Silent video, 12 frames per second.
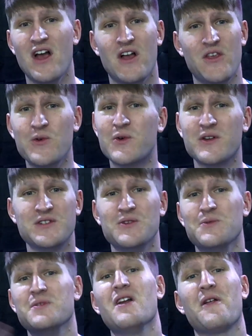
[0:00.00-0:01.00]
You could do
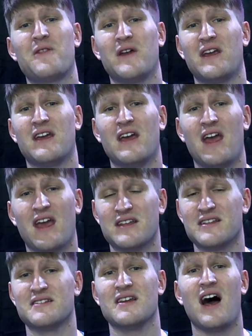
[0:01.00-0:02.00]
nothing,
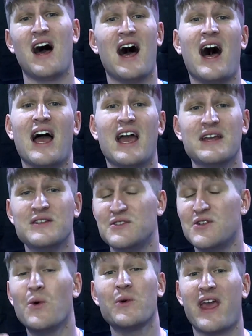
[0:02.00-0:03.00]
and I
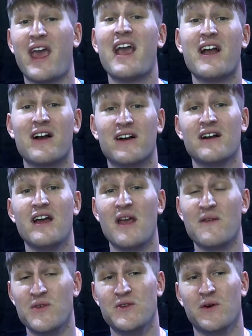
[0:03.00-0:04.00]
don't care
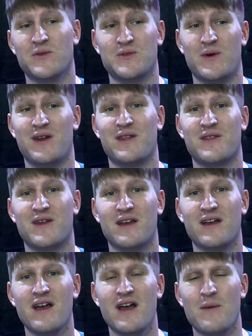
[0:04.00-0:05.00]
if you don't do anything.